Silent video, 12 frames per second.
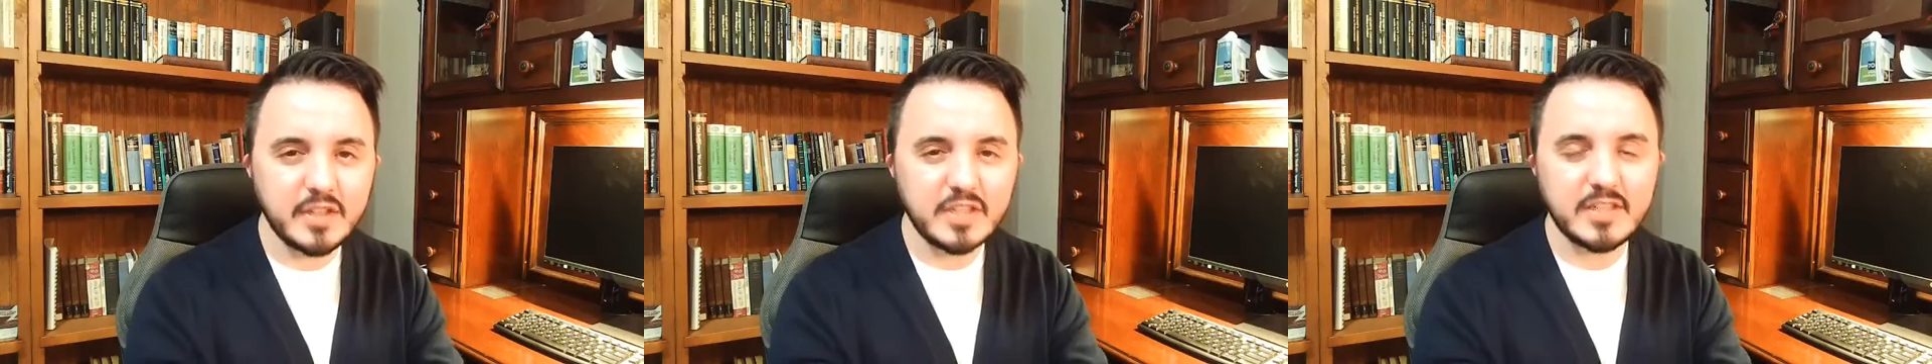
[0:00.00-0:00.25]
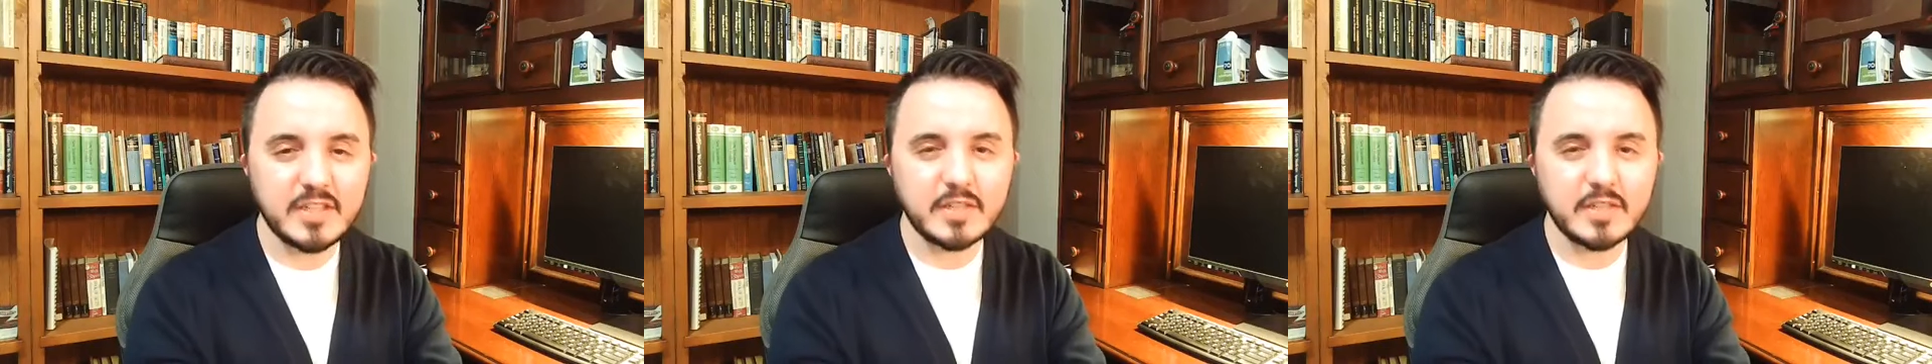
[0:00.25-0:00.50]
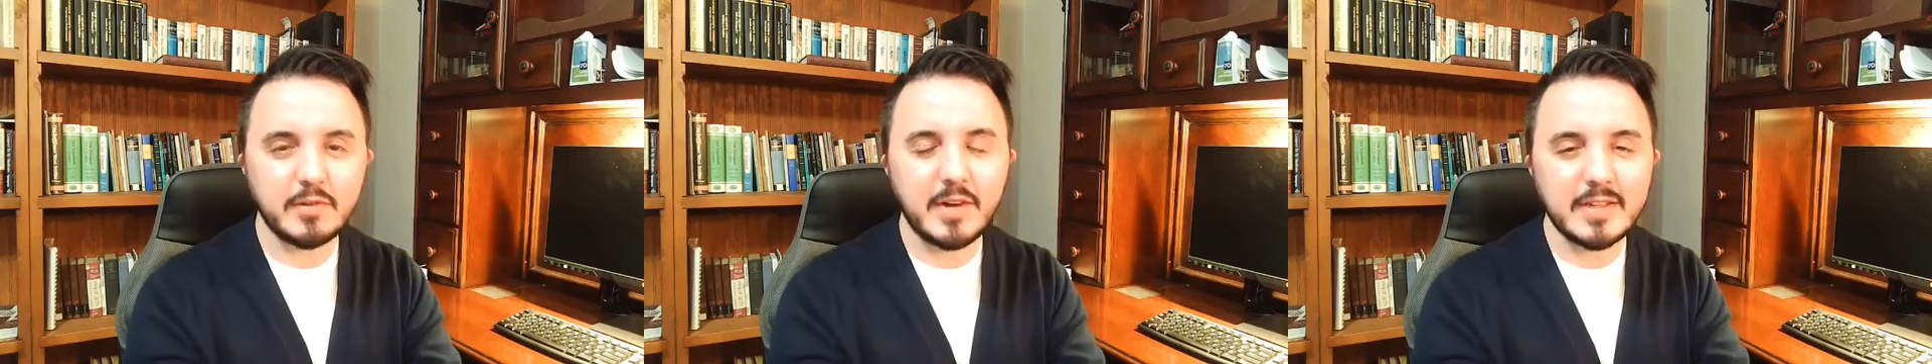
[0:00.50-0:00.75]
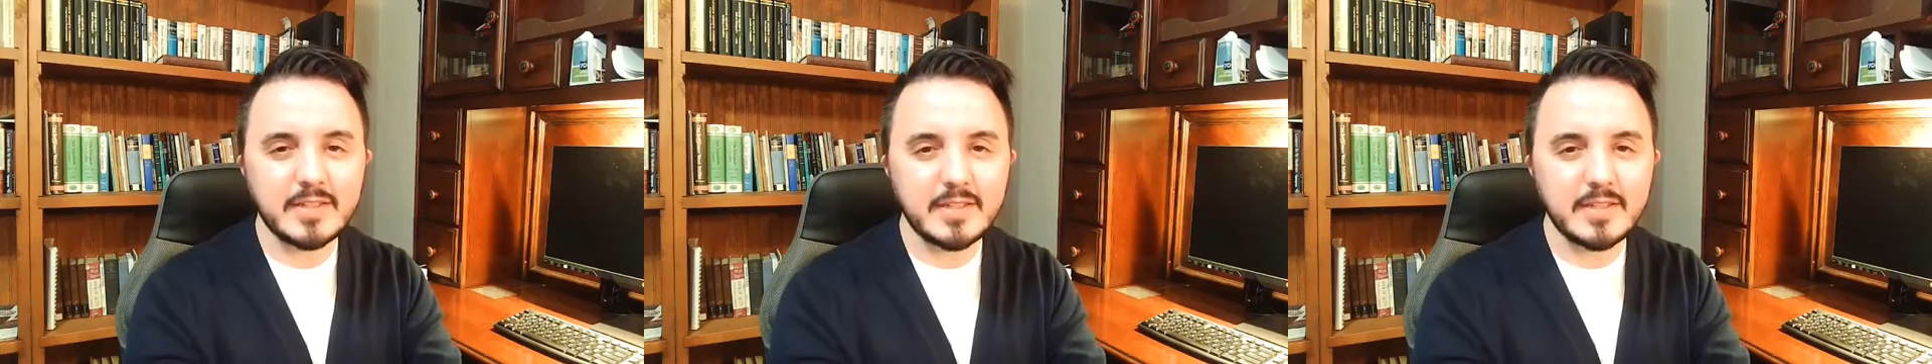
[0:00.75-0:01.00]
Jesus
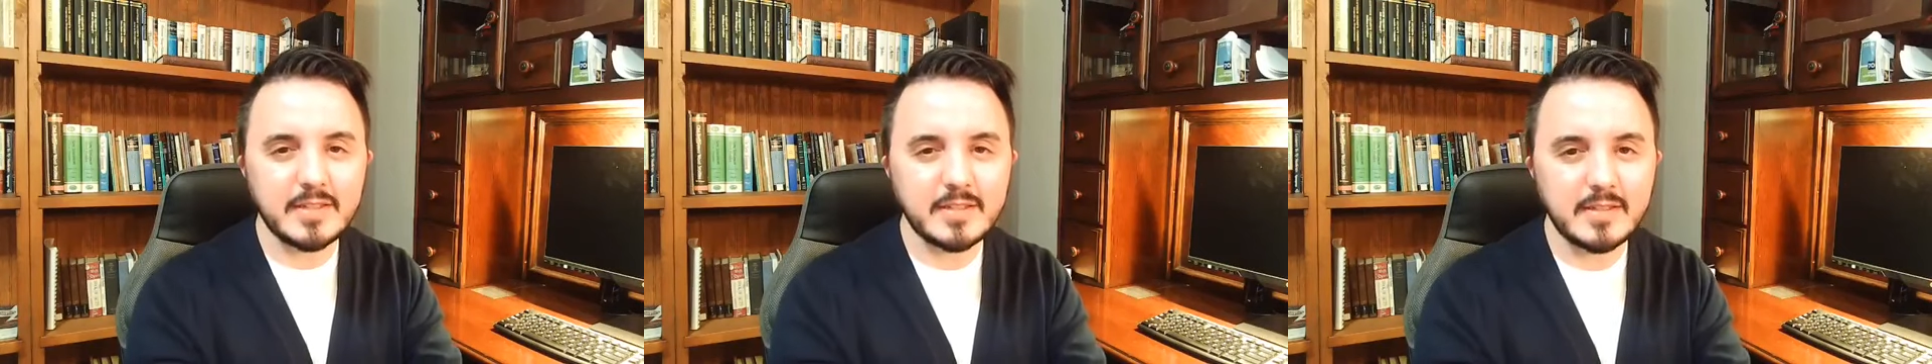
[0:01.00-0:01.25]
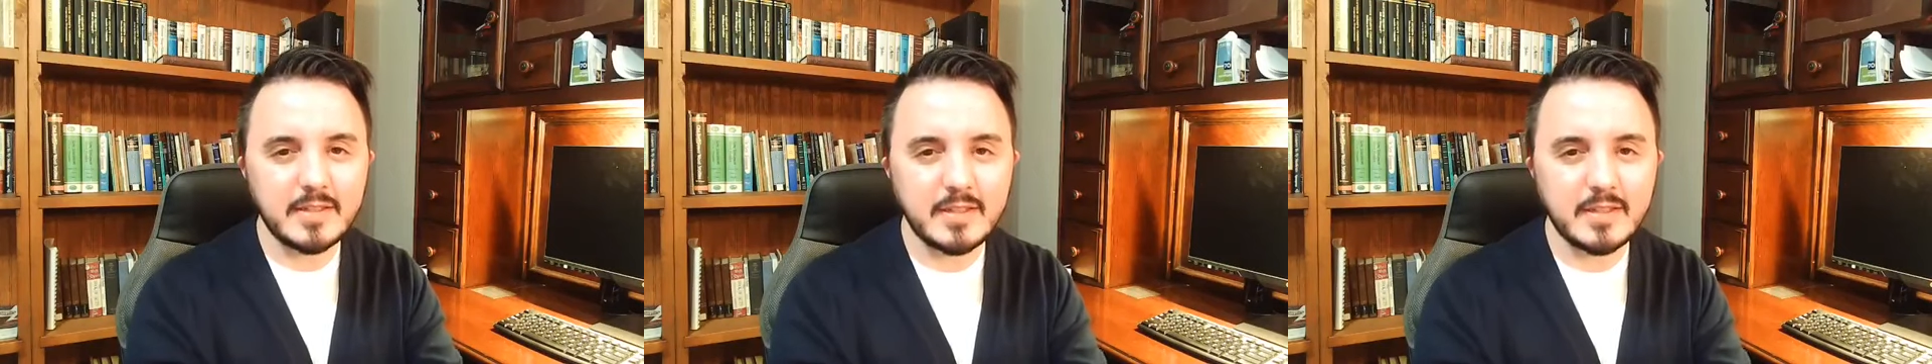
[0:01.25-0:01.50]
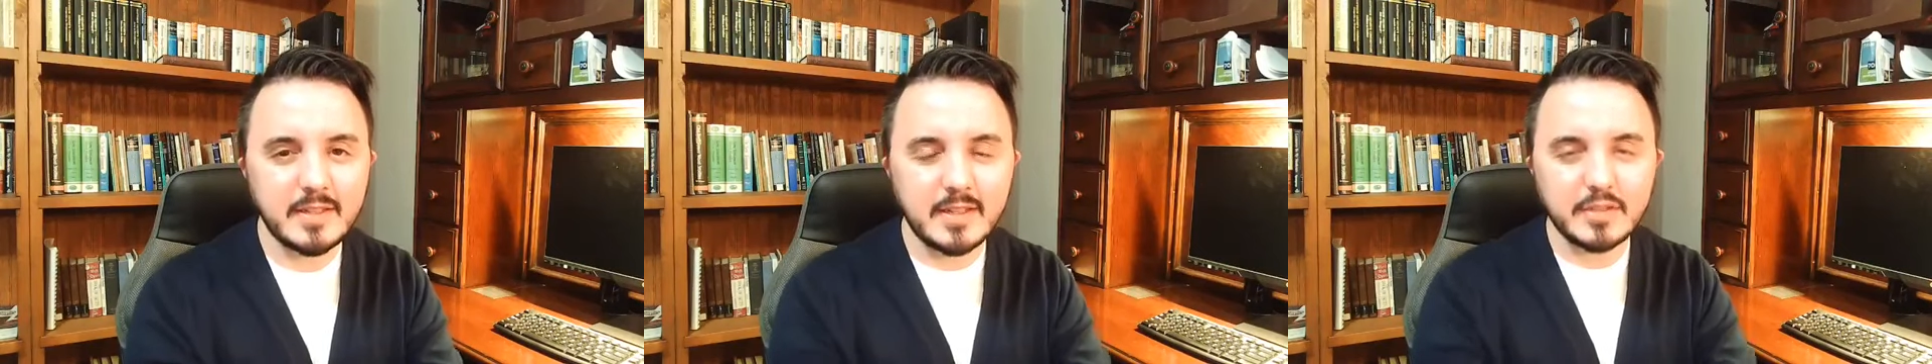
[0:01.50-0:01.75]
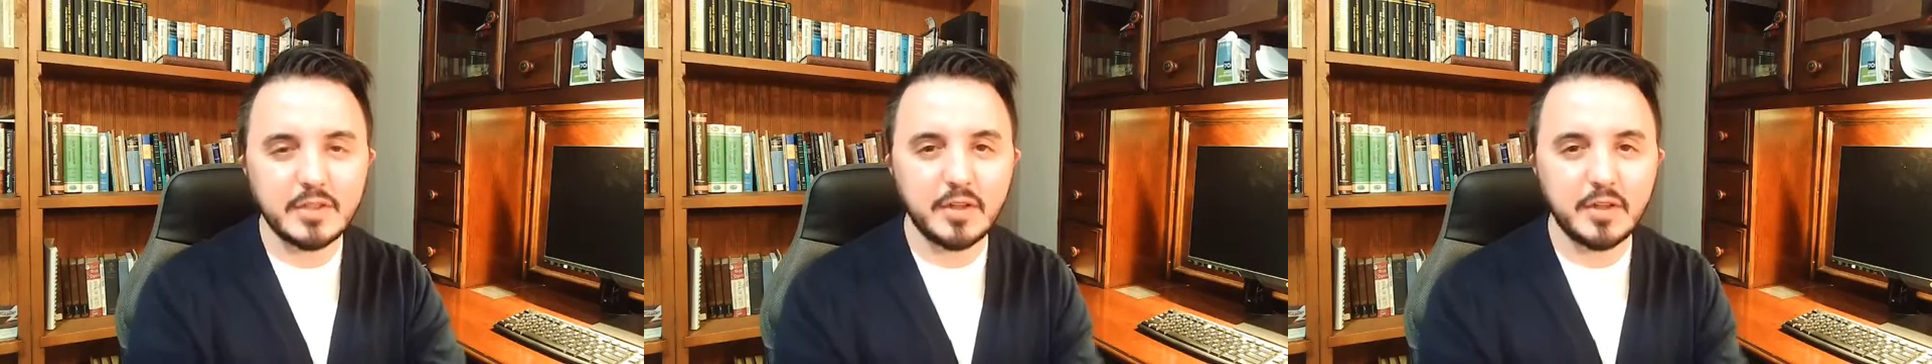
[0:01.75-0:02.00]
Christ
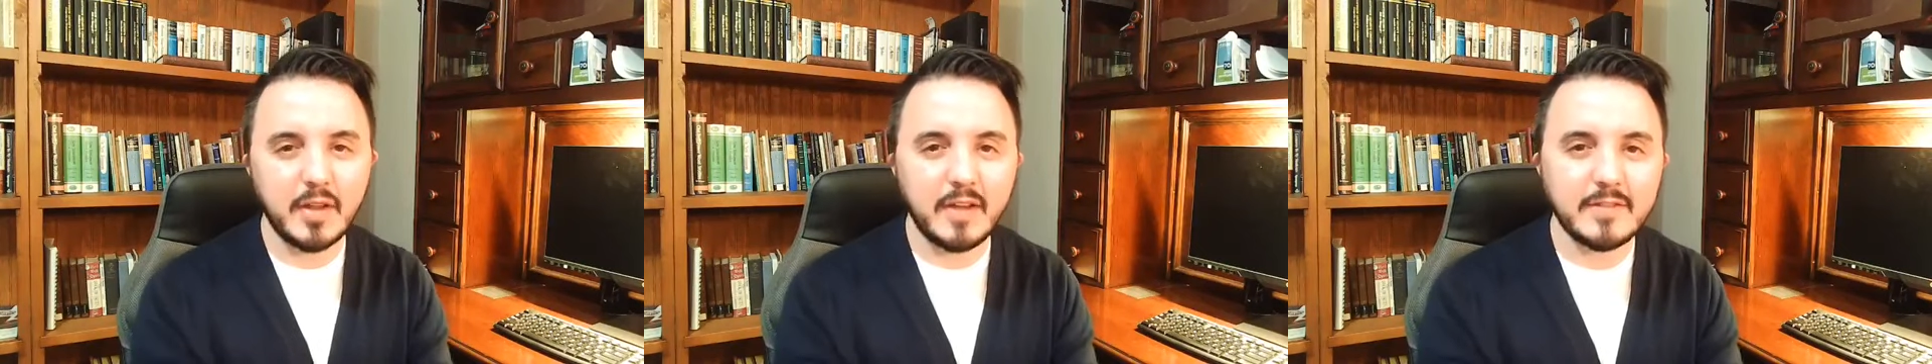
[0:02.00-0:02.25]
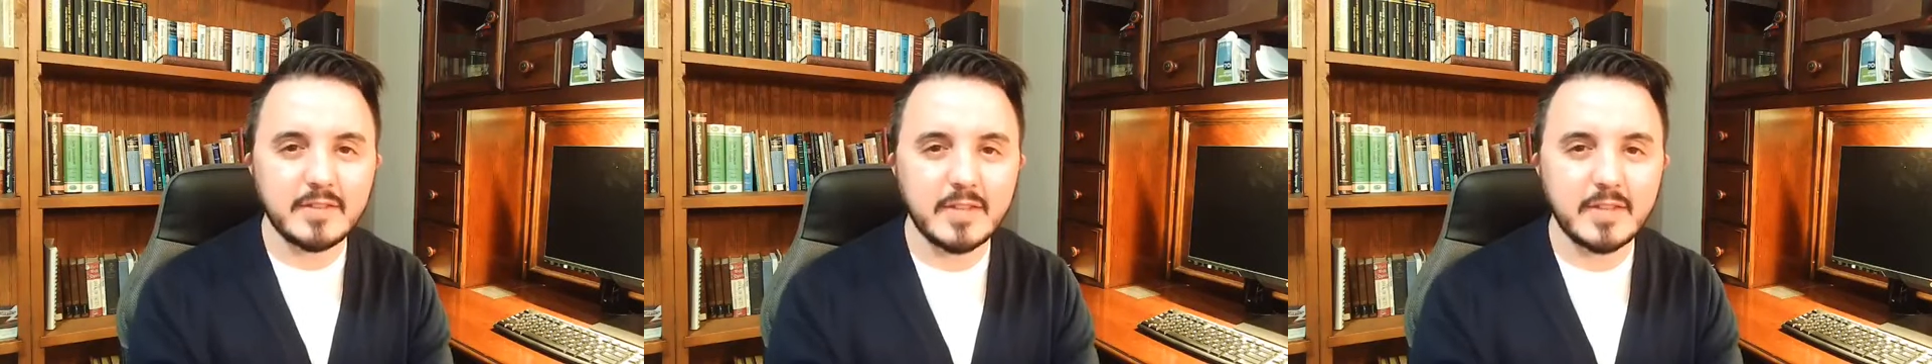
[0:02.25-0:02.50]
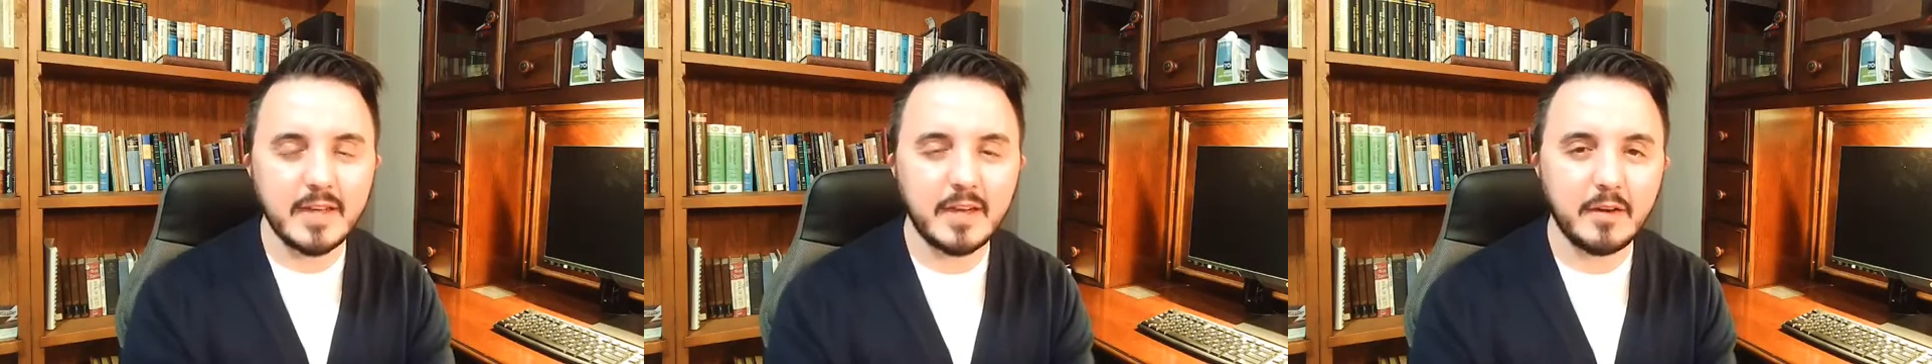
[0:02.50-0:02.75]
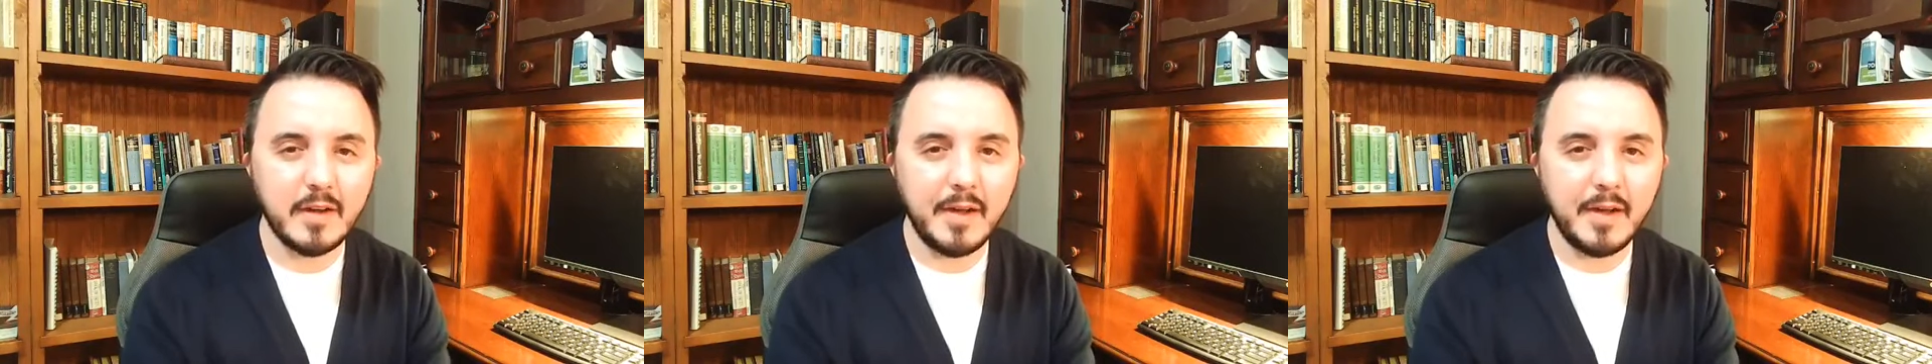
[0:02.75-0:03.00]
into your life
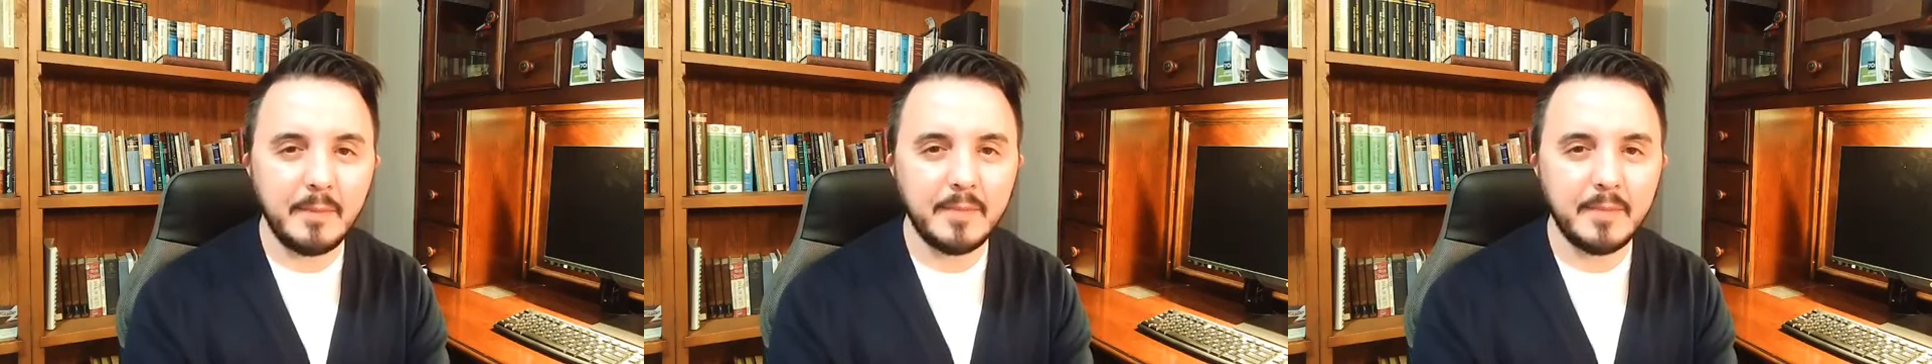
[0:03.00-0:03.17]
tonight or not.